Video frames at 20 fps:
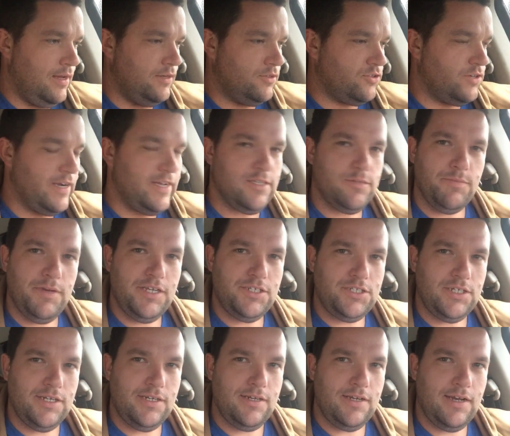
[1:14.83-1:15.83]

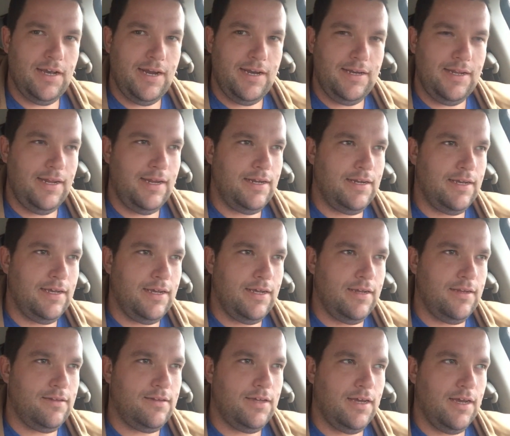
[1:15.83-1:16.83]
transmission. I
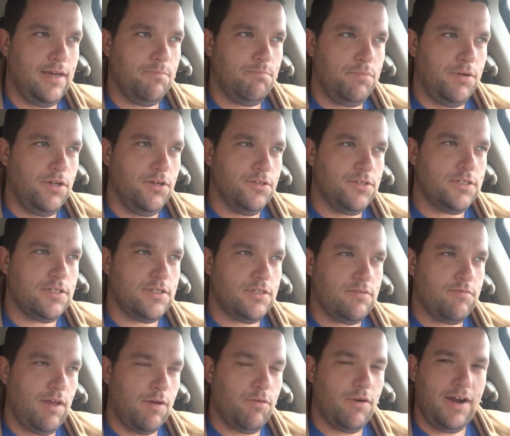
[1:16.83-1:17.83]
needed bolts
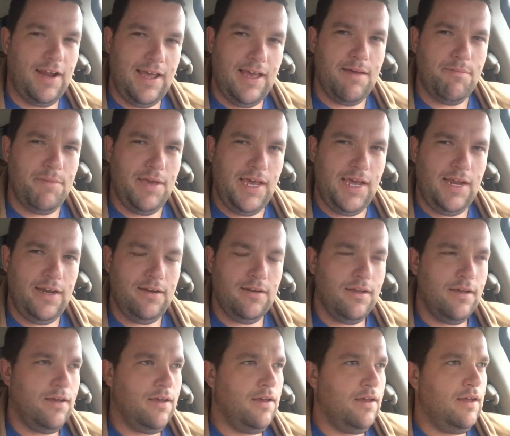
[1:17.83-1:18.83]
that were M8.
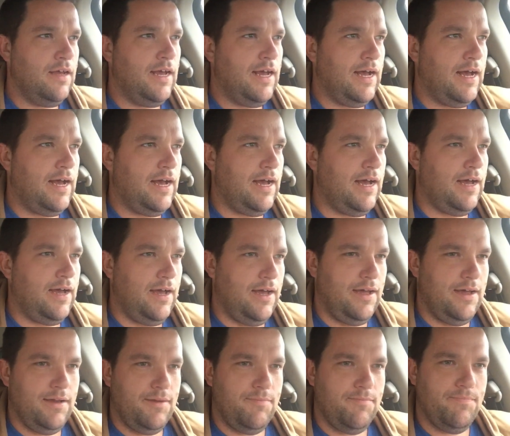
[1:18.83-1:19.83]

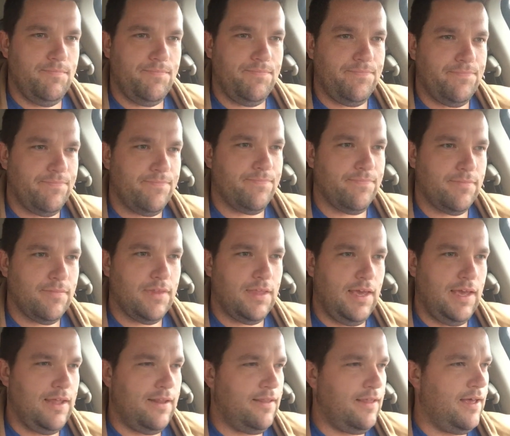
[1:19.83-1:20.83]
Um,
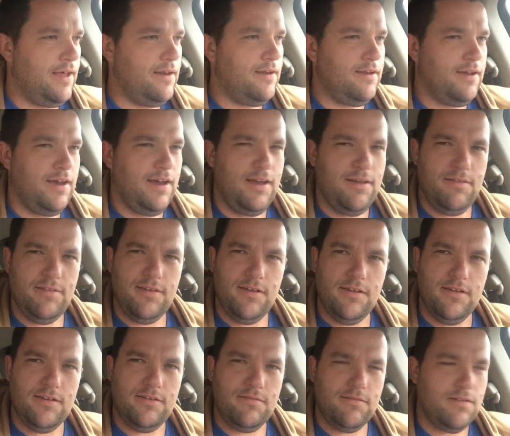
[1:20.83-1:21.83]
and then uh,
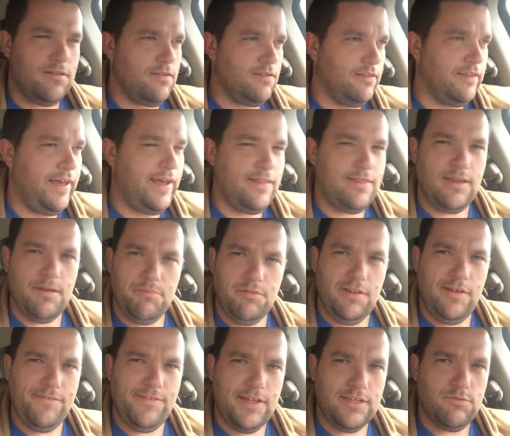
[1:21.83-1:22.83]
the length, I
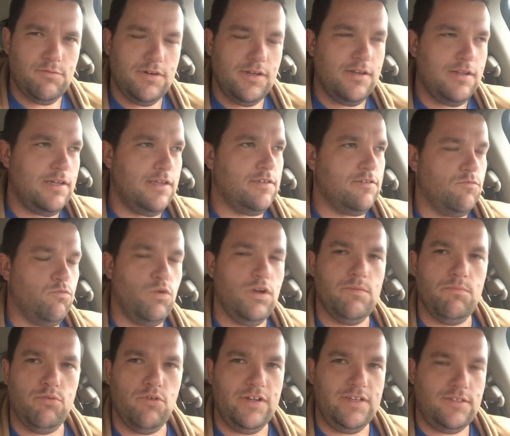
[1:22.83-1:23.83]
believe that's what it is,
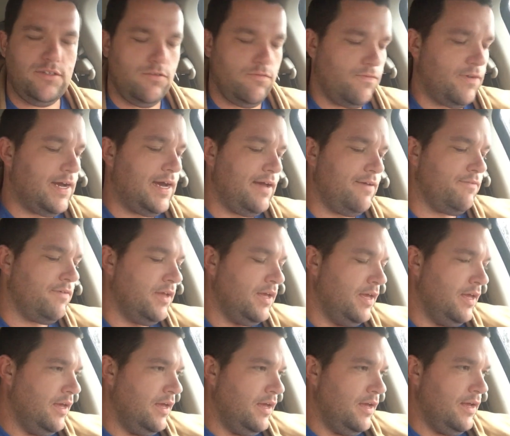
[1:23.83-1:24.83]

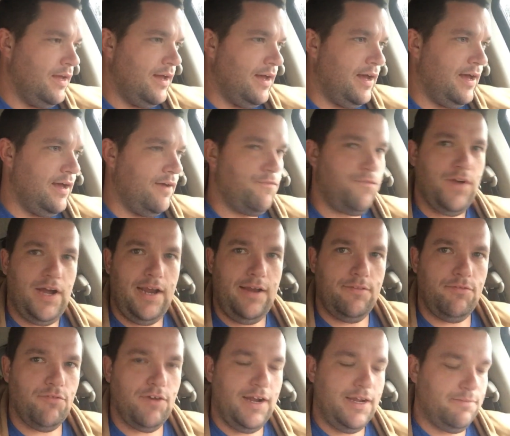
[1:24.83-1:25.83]
1.25 uh,
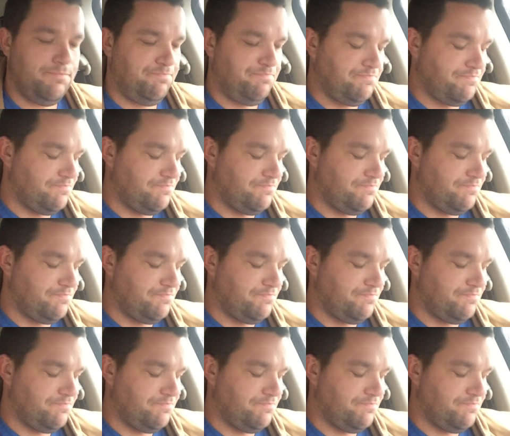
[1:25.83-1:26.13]
fine thread.